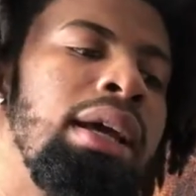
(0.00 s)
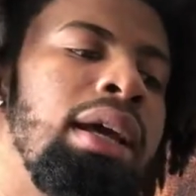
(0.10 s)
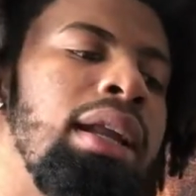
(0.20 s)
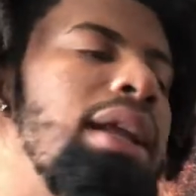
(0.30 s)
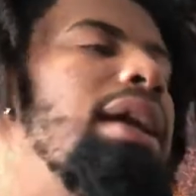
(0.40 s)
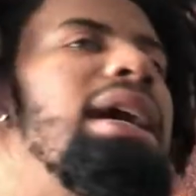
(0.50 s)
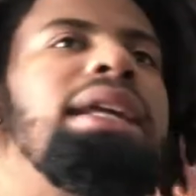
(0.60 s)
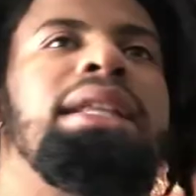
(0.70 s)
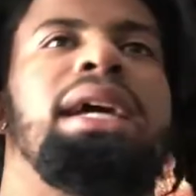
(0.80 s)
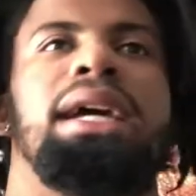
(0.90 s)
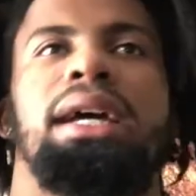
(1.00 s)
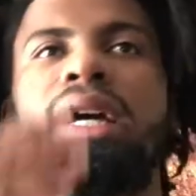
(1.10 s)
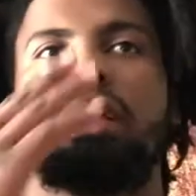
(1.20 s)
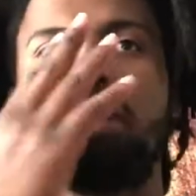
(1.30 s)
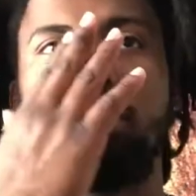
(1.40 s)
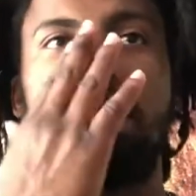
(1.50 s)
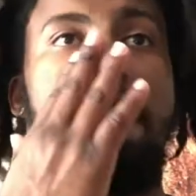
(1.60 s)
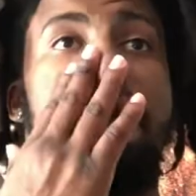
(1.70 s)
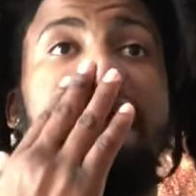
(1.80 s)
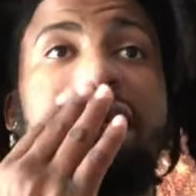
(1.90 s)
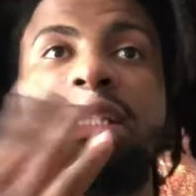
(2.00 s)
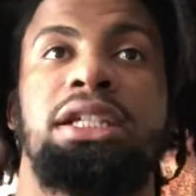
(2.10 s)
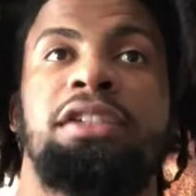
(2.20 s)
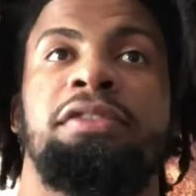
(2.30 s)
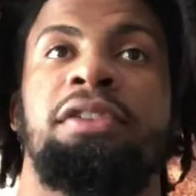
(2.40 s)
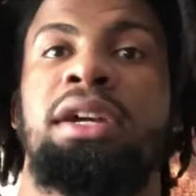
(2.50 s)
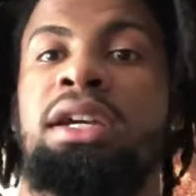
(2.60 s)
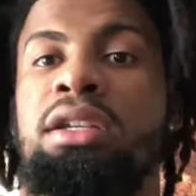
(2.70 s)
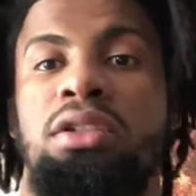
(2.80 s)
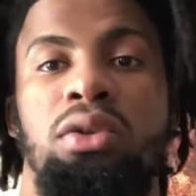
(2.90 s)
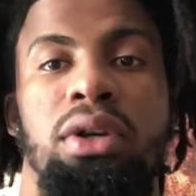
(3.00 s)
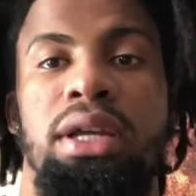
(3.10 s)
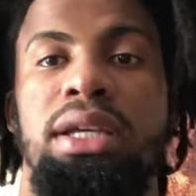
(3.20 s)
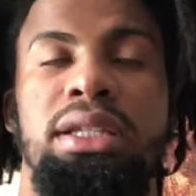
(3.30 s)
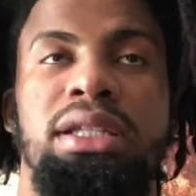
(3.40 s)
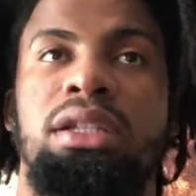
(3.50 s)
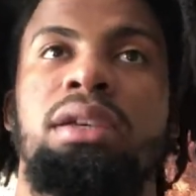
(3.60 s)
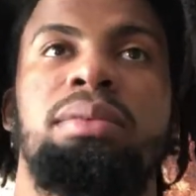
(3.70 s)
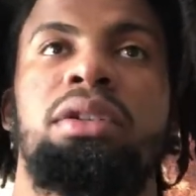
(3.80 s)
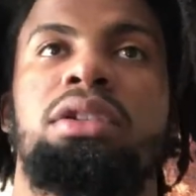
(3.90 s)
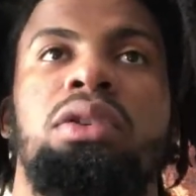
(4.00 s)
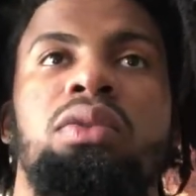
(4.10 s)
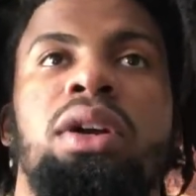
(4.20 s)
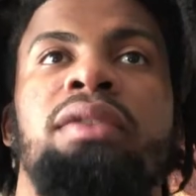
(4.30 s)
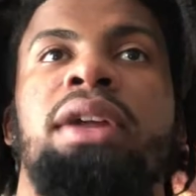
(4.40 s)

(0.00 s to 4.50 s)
Then at that, I guess his friends or his siblings, whoever,